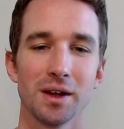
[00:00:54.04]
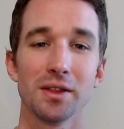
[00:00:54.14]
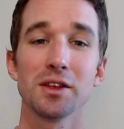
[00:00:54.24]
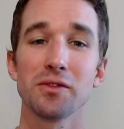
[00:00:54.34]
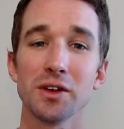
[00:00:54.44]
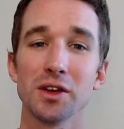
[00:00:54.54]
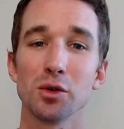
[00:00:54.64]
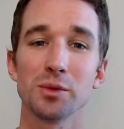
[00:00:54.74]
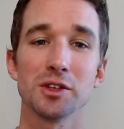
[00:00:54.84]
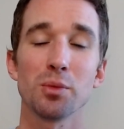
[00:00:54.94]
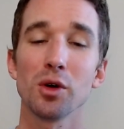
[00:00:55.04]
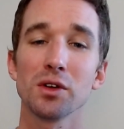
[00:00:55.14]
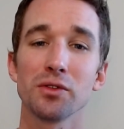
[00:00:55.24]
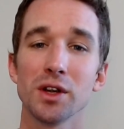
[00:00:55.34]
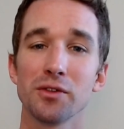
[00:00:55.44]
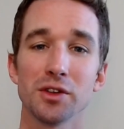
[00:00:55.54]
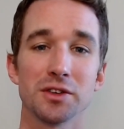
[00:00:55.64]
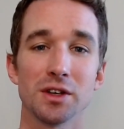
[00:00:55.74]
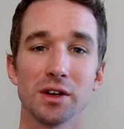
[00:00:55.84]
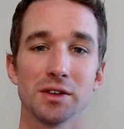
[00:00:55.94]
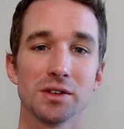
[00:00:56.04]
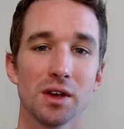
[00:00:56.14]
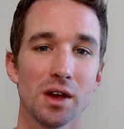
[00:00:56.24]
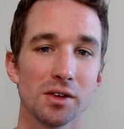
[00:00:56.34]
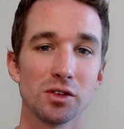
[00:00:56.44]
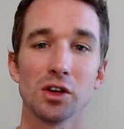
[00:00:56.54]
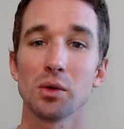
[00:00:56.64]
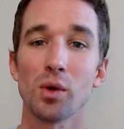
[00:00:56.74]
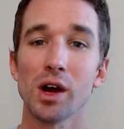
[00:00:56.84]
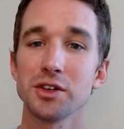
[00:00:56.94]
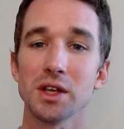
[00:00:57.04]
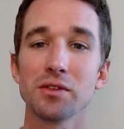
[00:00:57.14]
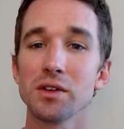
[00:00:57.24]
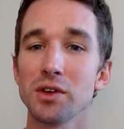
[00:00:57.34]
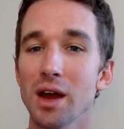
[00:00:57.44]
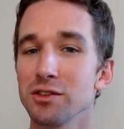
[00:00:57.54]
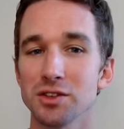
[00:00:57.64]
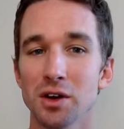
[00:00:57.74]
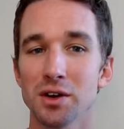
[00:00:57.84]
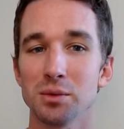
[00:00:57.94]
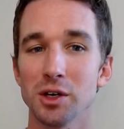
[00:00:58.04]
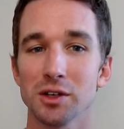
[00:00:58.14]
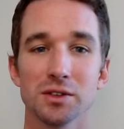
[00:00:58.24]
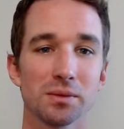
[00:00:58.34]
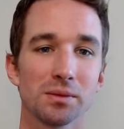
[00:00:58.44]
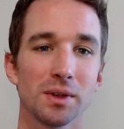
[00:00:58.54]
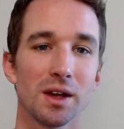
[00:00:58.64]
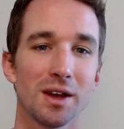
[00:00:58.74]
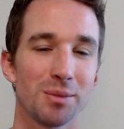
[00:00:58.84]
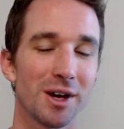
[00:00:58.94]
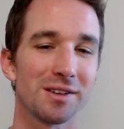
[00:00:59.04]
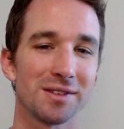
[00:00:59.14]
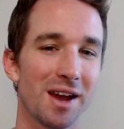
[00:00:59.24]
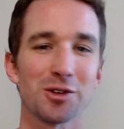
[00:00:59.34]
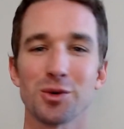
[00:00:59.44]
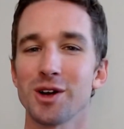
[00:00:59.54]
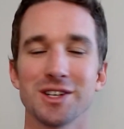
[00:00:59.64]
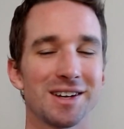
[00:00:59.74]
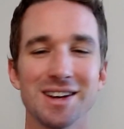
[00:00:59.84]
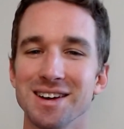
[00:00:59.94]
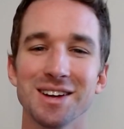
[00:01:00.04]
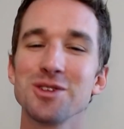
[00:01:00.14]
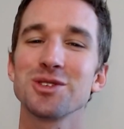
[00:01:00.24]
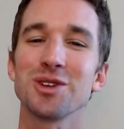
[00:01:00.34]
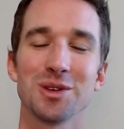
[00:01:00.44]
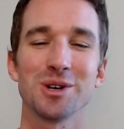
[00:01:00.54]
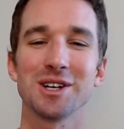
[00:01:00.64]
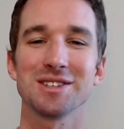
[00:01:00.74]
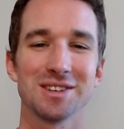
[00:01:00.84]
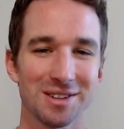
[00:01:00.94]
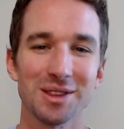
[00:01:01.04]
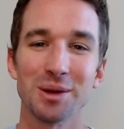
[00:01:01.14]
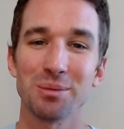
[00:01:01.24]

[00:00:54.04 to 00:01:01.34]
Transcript: This video will be spoiler free for this series, so you can watch even if you haven't started the books. But after watching, go start the books. They're